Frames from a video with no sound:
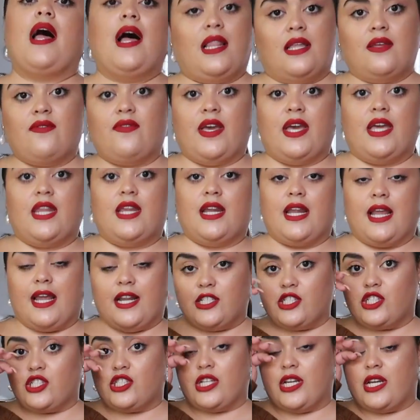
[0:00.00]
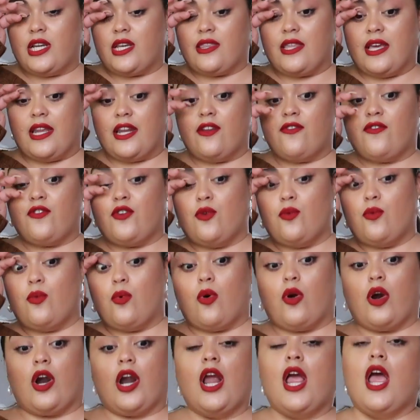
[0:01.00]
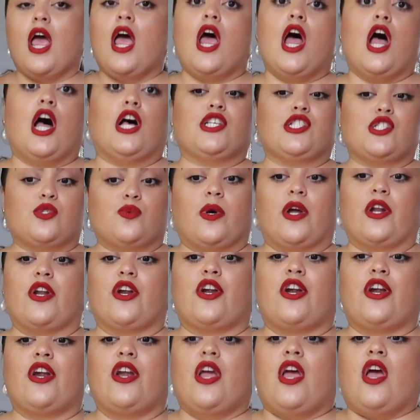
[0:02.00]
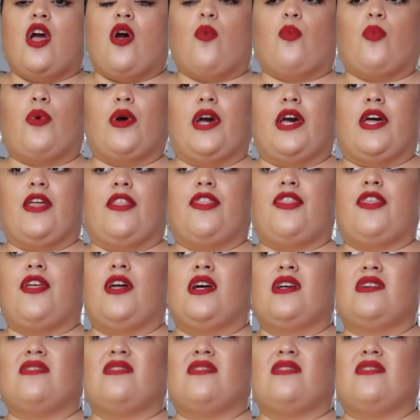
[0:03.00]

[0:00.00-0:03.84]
elevated and chic than if you wore a sweater with